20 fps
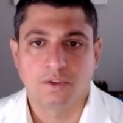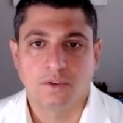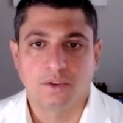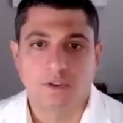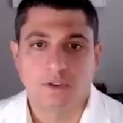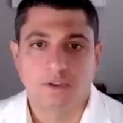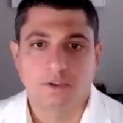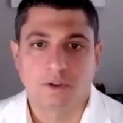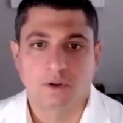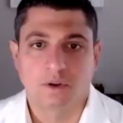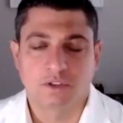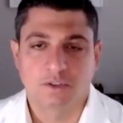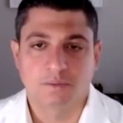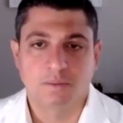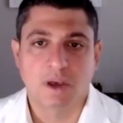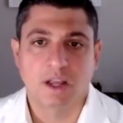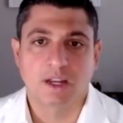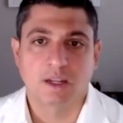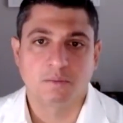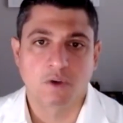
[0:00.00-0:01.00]
They're
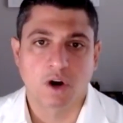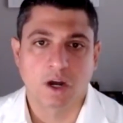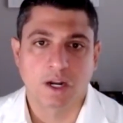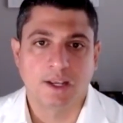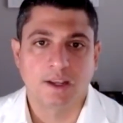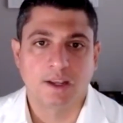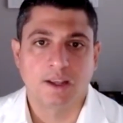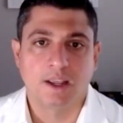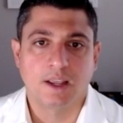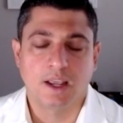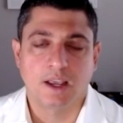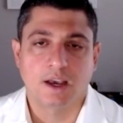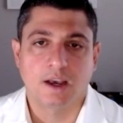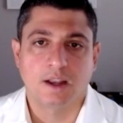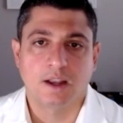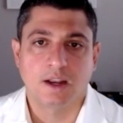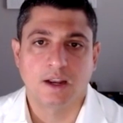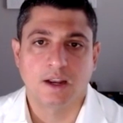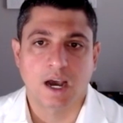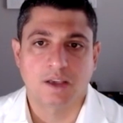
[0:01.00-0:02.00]
spending money,
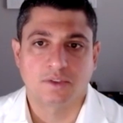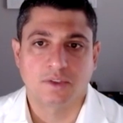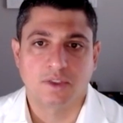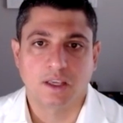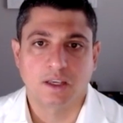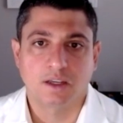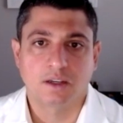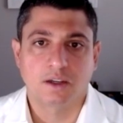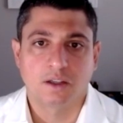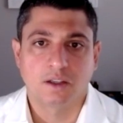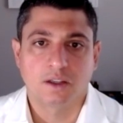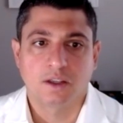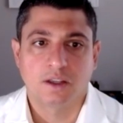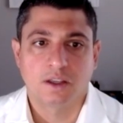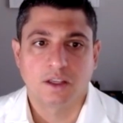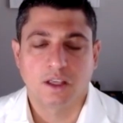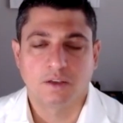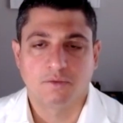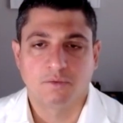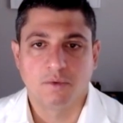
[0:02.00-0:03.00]
and I think
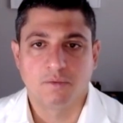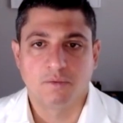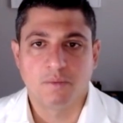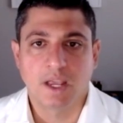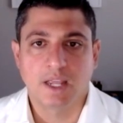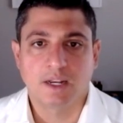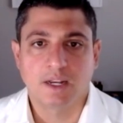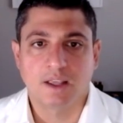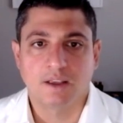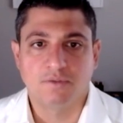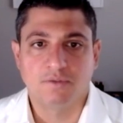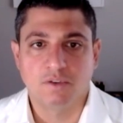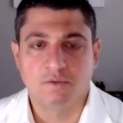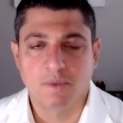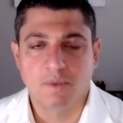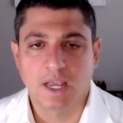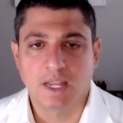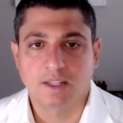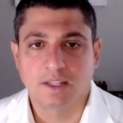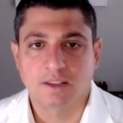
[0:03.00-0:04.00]
if you've made
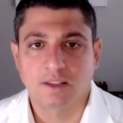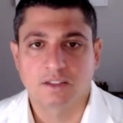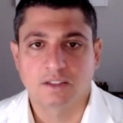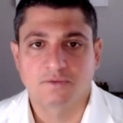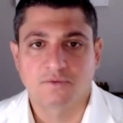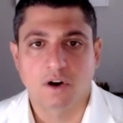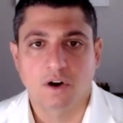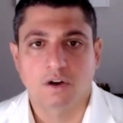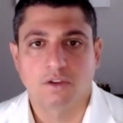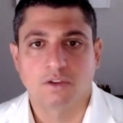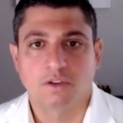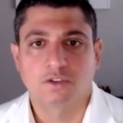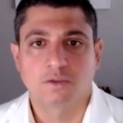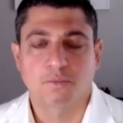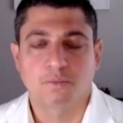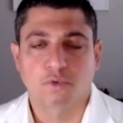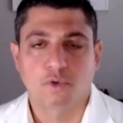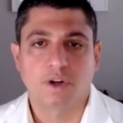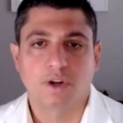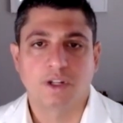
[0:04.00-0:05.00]
it this far, there's a
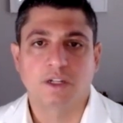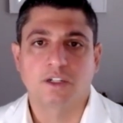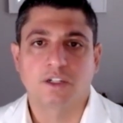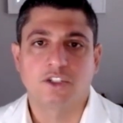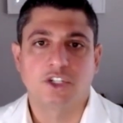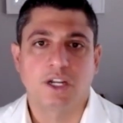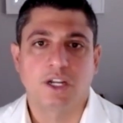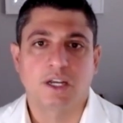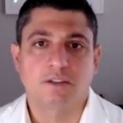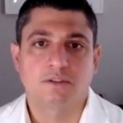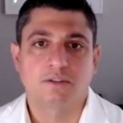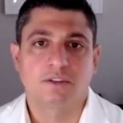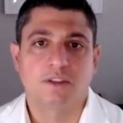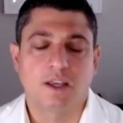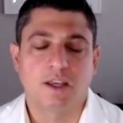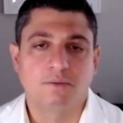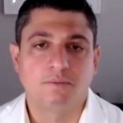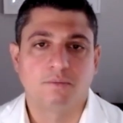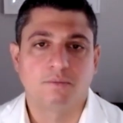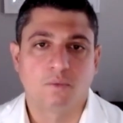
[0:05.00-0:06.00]
pretty good chance
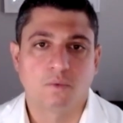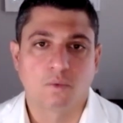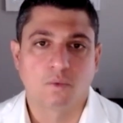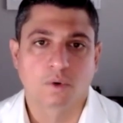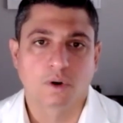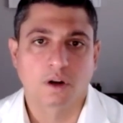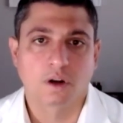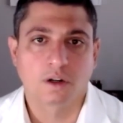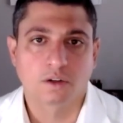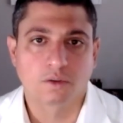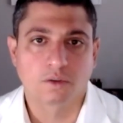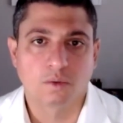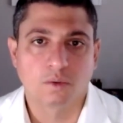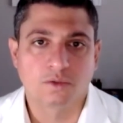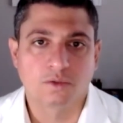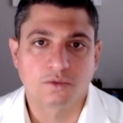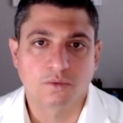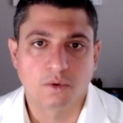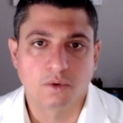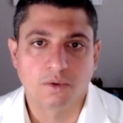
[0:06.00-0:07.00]
that we're going to
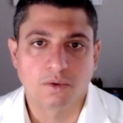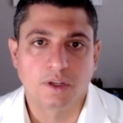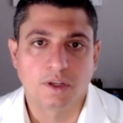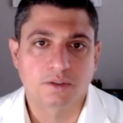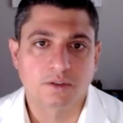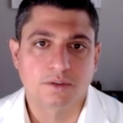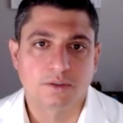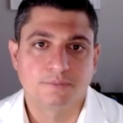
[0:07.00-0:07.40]
cruise through this.